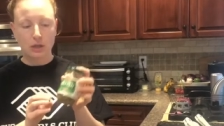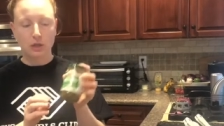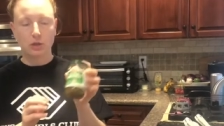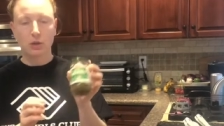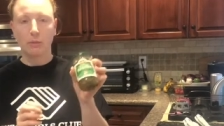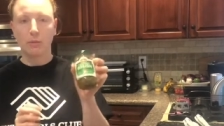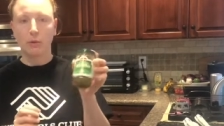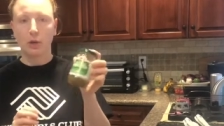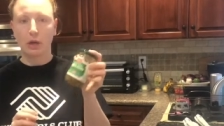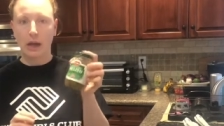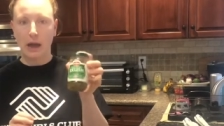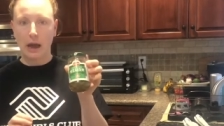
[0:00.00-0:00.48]
So
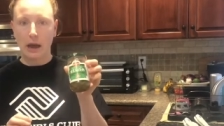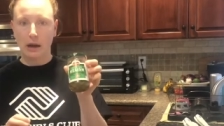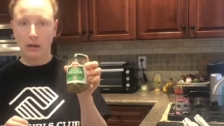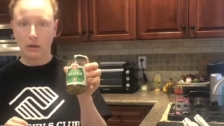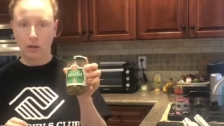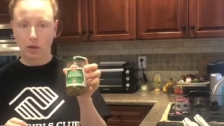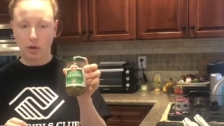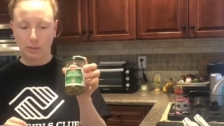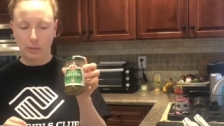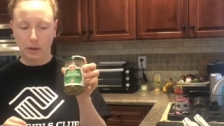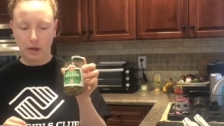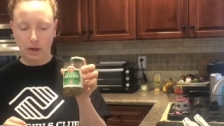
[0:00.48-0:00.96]
I'm gonna add a
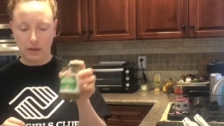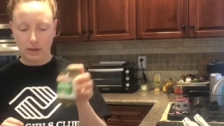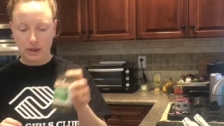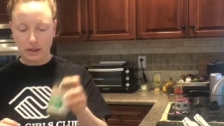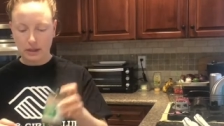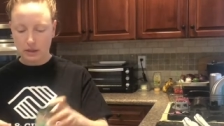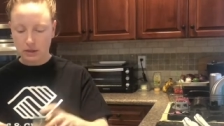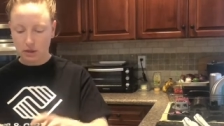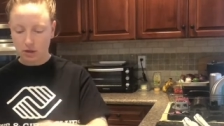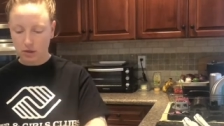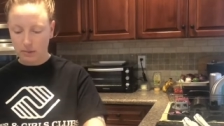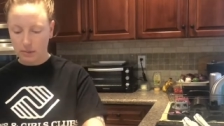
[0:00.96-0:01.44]
little bit of
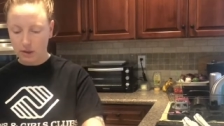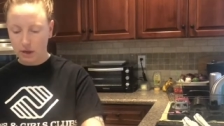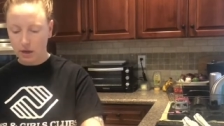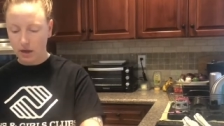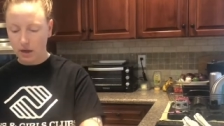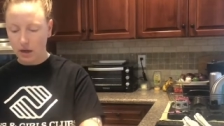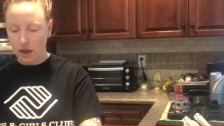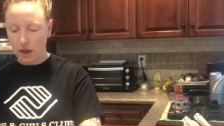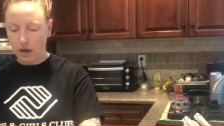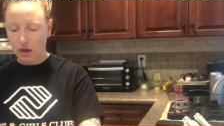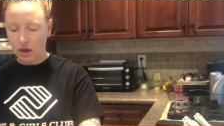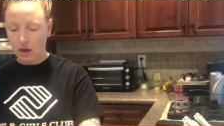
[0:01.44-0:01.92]
this to the
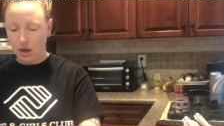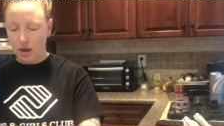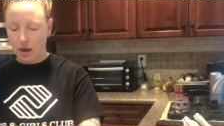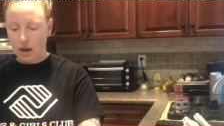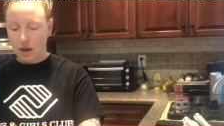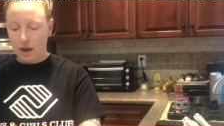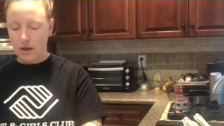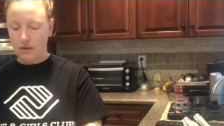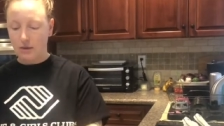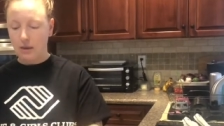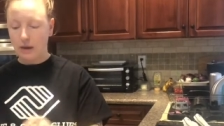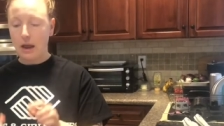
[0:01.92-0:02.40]
marinade.
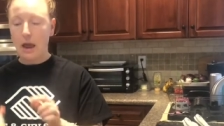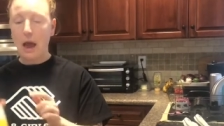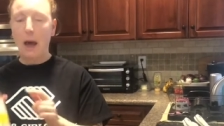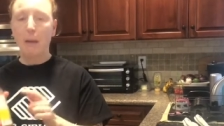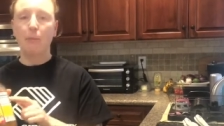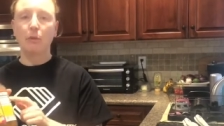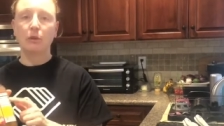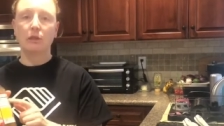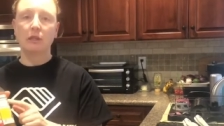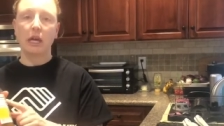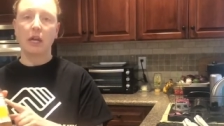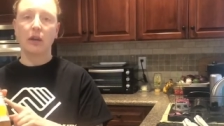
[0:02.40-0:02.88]
And then
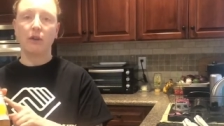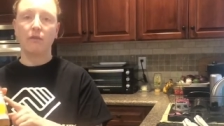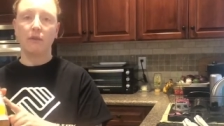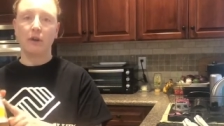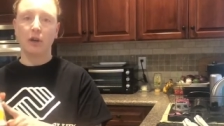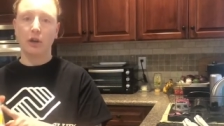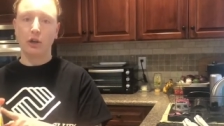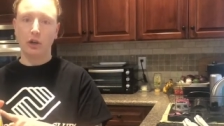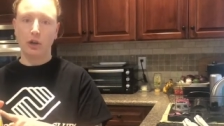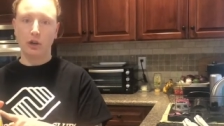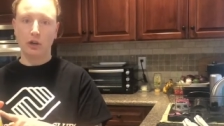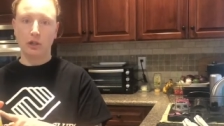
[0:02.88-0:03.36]
apple cider
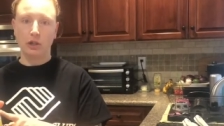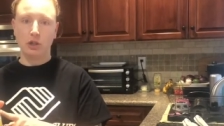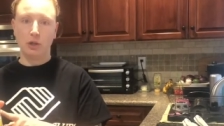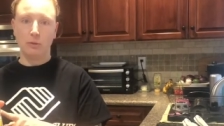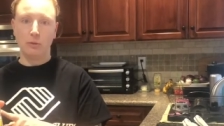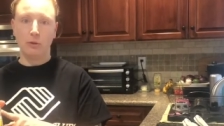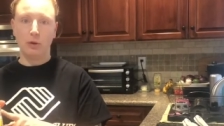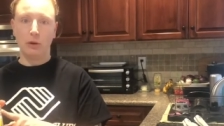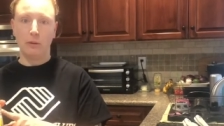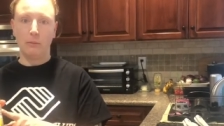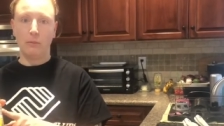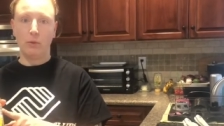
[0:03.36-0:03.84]
vinegar is
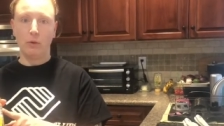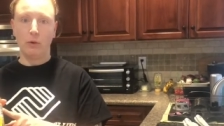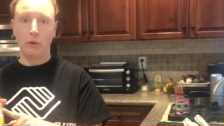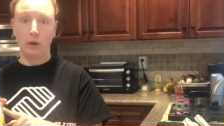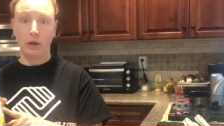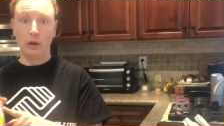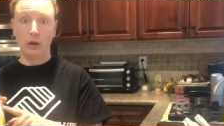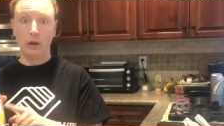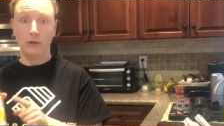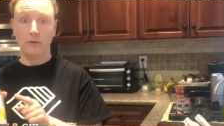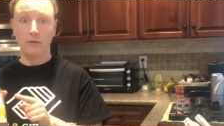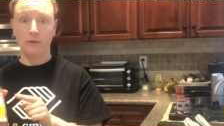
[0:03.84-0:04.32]
super
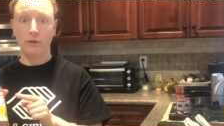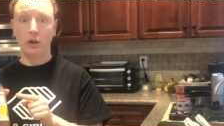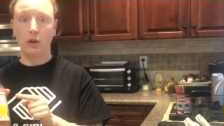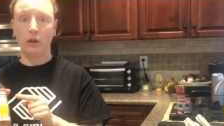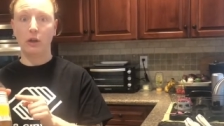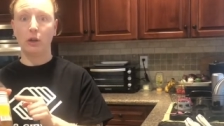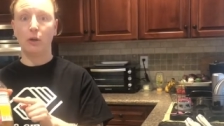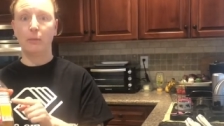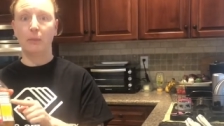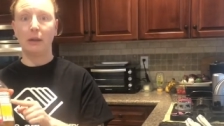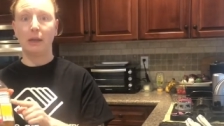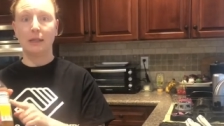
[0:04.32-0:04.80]
important for a
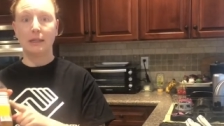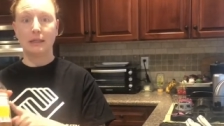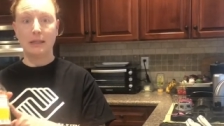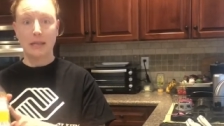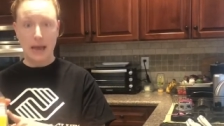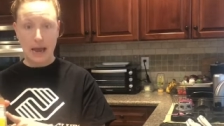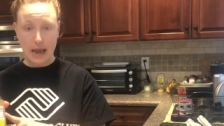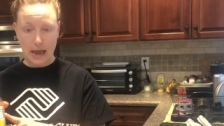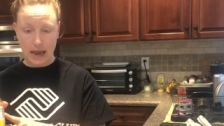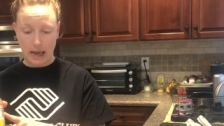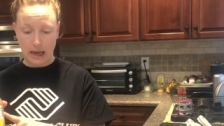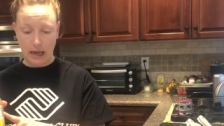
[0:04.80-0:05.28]
little bit of
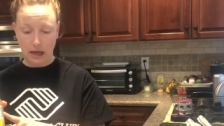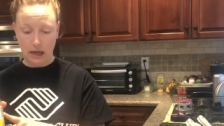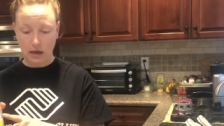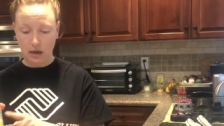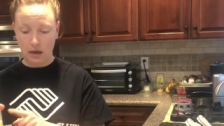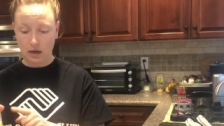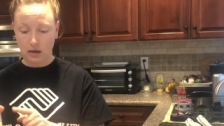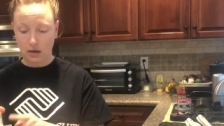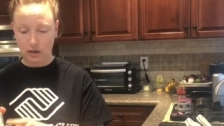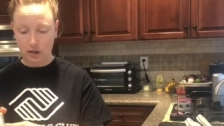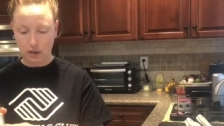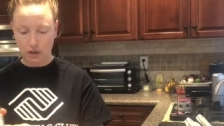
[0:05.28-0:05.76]
tang
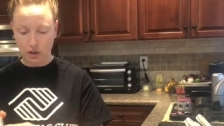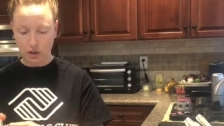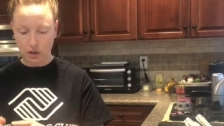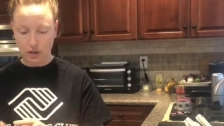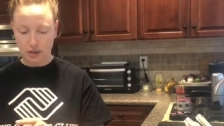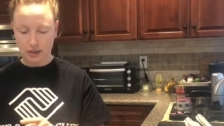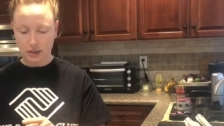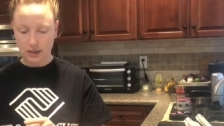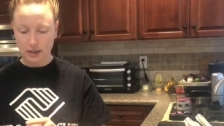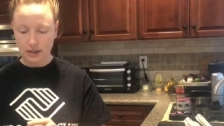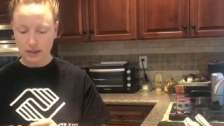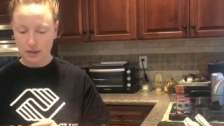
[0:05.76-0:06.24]
and
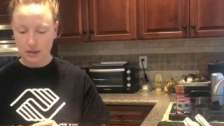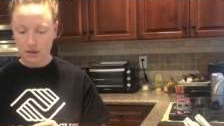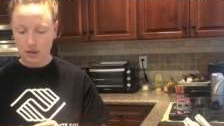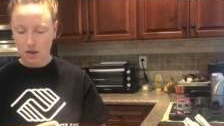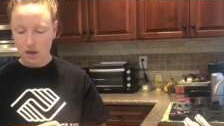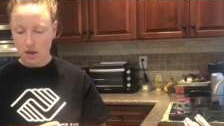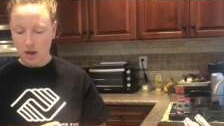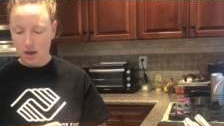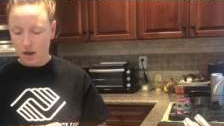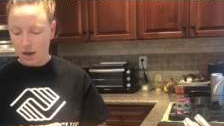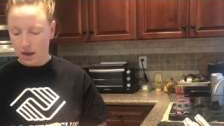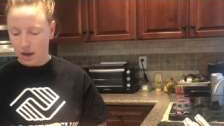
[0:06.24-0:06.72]
deliciousness.
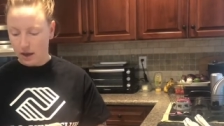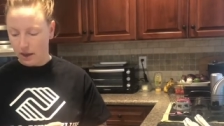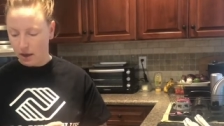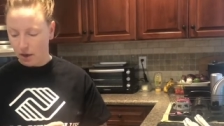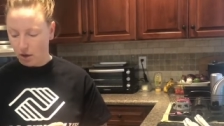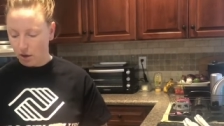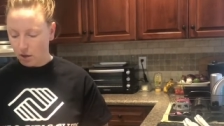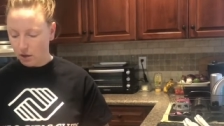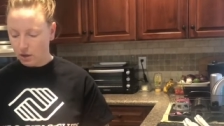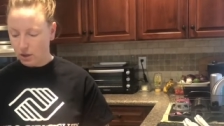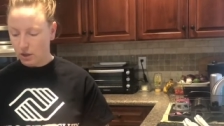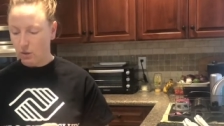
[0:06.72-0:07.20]
And then
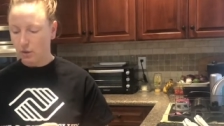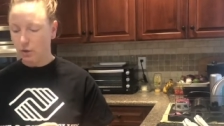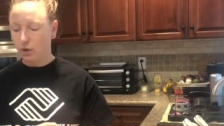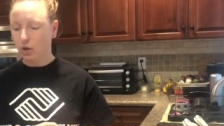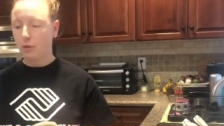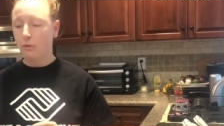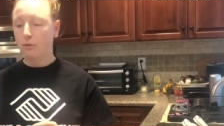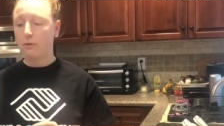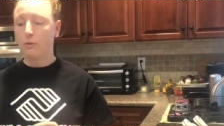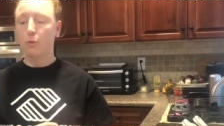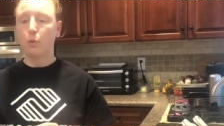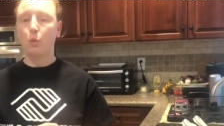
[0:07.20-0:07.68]

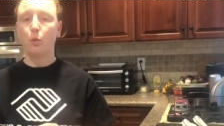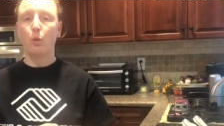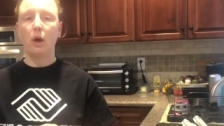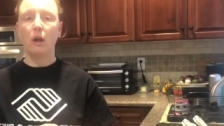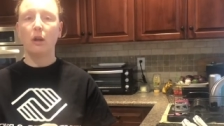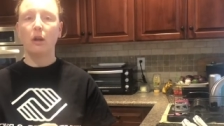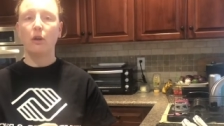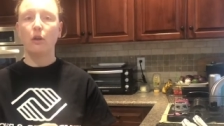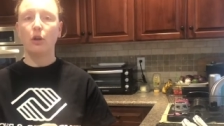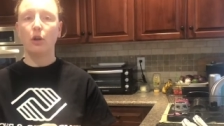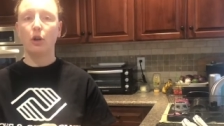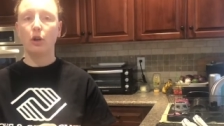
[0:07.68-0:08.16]
also
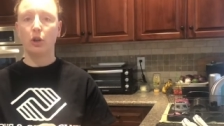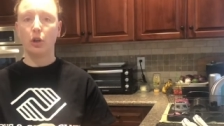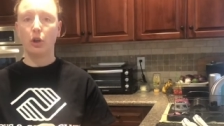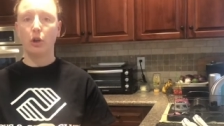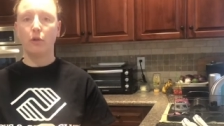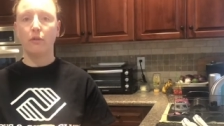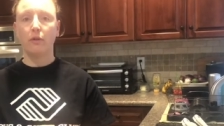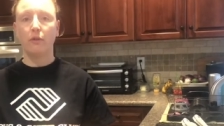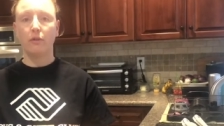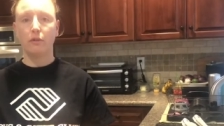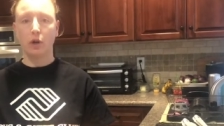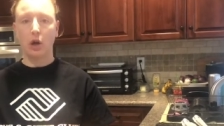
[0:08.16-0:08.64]
one
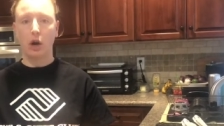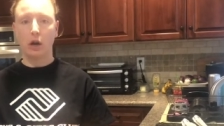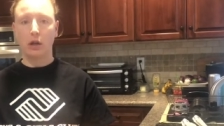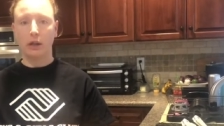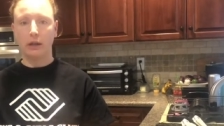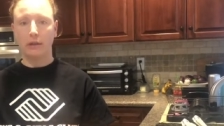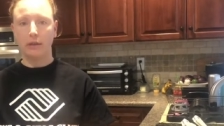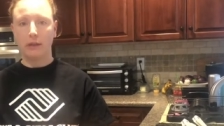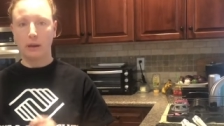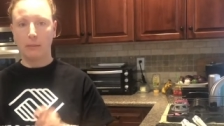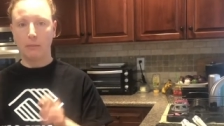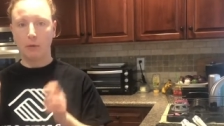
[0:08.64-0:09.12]
clove of
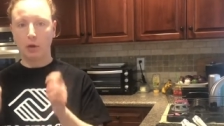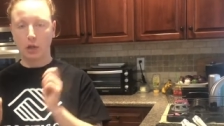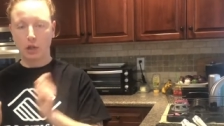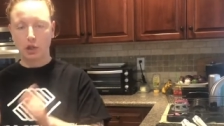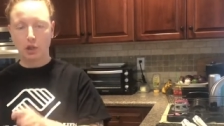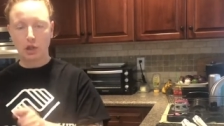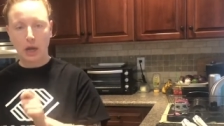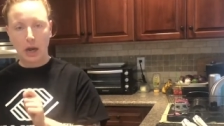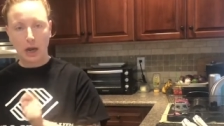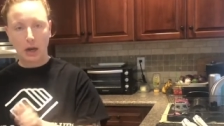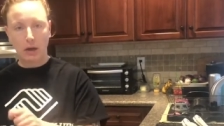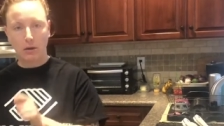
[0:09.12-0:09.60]
garlic that I'm
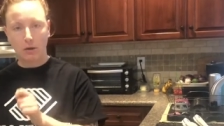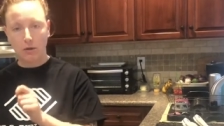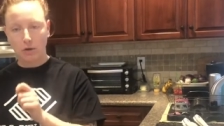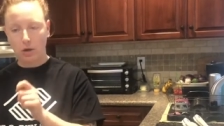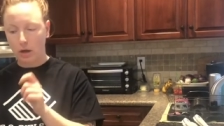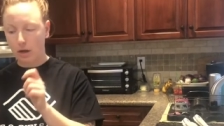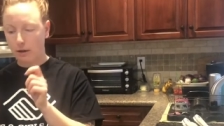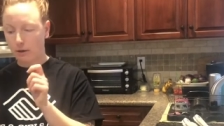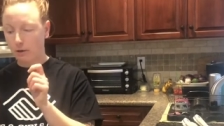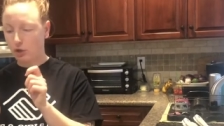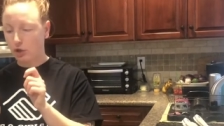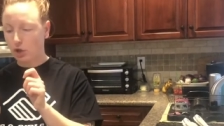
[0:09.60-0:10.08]

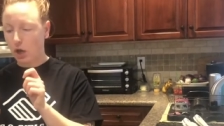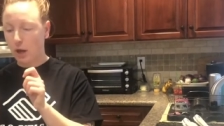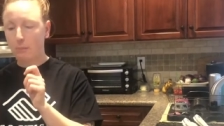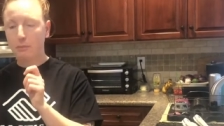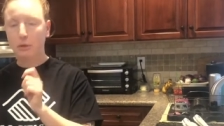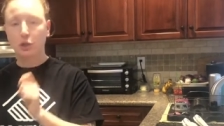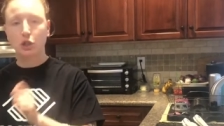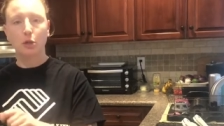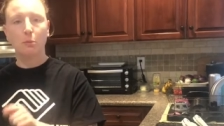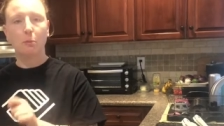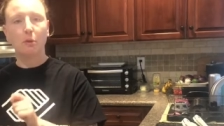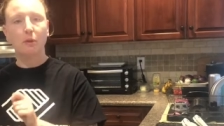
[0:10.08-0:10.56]
gonna chop
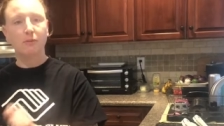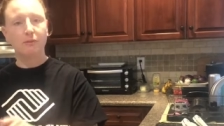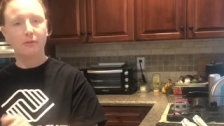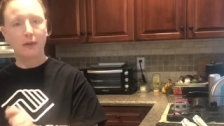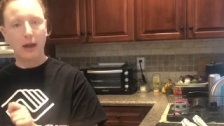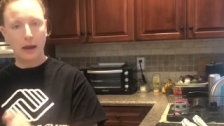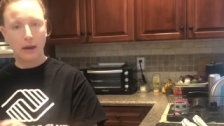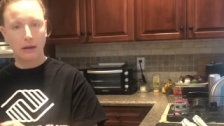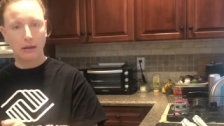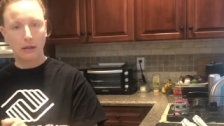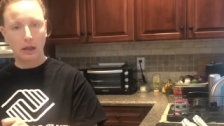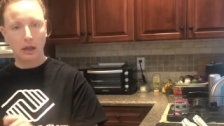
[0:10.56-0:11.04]
super
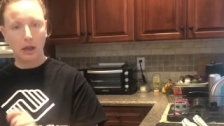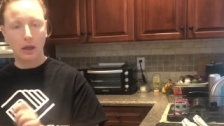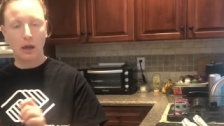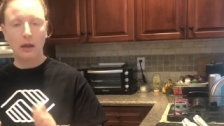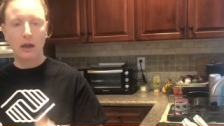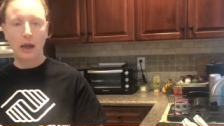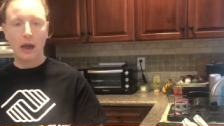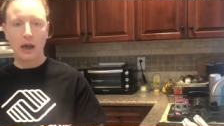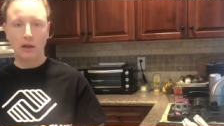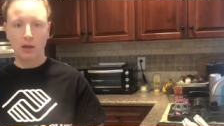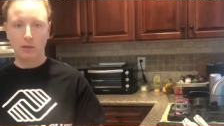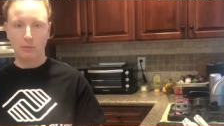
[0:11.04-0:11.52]
finely and
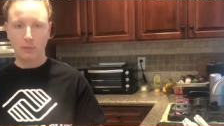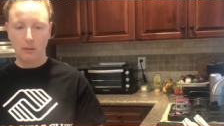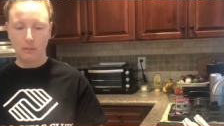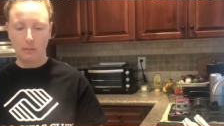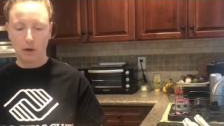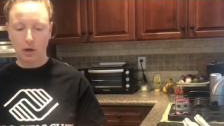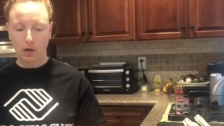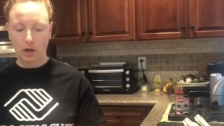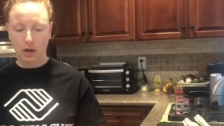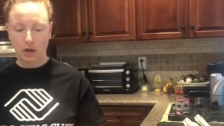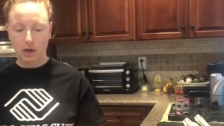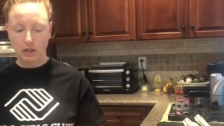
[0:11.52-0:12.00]
add to my
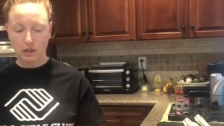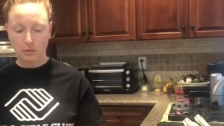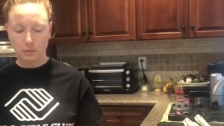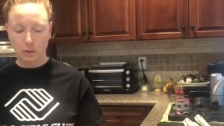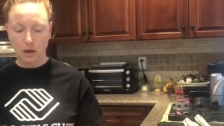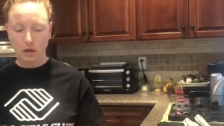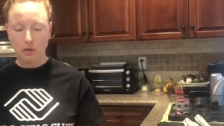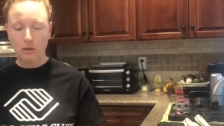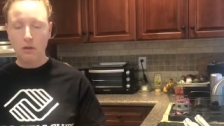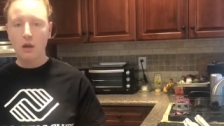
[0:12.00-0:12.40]
marinade as well.